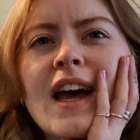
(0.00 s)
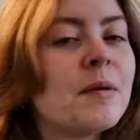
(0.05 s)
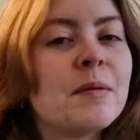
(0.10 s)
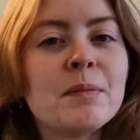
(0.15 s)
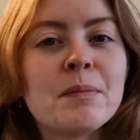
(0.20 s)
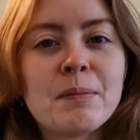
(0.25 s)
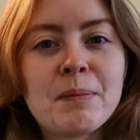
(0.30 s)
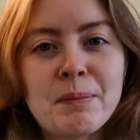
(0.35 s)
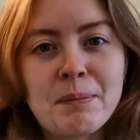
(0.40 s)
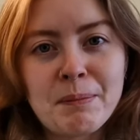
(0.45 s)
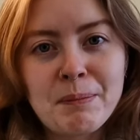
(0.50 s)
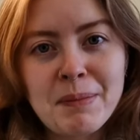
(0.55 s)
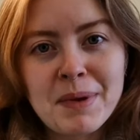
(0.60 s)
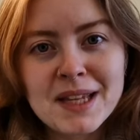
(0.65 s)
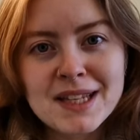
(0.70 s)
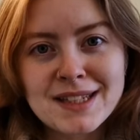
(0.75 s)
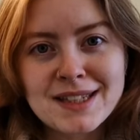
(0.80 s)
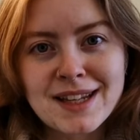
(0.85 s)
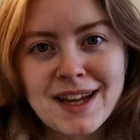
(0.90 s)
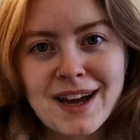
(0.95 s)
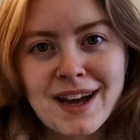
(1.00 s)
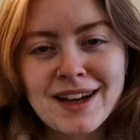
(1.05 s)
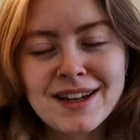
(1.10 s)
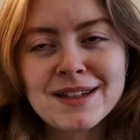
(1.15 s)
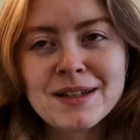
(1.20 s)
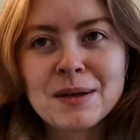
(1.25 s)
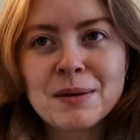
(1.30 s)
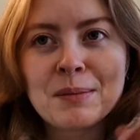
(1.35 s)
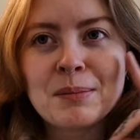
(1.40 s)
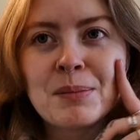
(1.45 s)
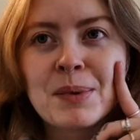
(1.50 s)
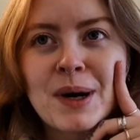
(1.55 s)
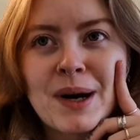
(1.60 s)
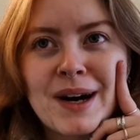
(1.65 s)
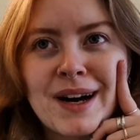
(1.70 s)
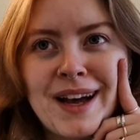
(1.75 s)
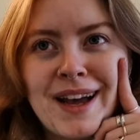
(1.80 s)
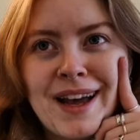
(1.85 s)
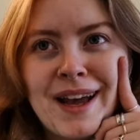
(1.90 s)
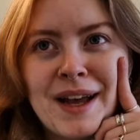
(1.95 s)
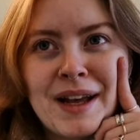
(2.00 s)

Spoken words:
a bit sad, but